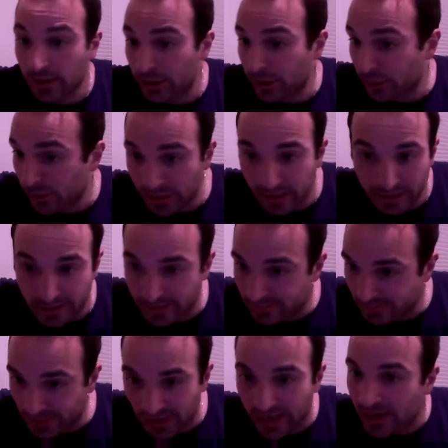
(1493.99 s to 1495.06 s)
I agreed, like
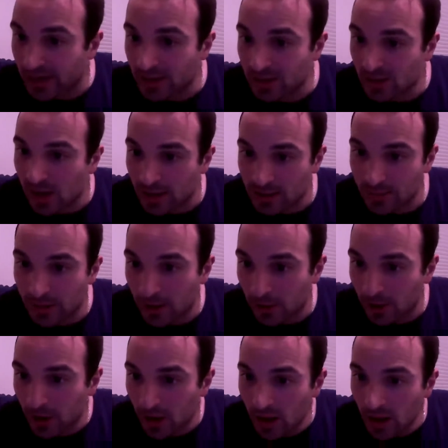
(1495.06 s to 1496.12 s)
I just talked about.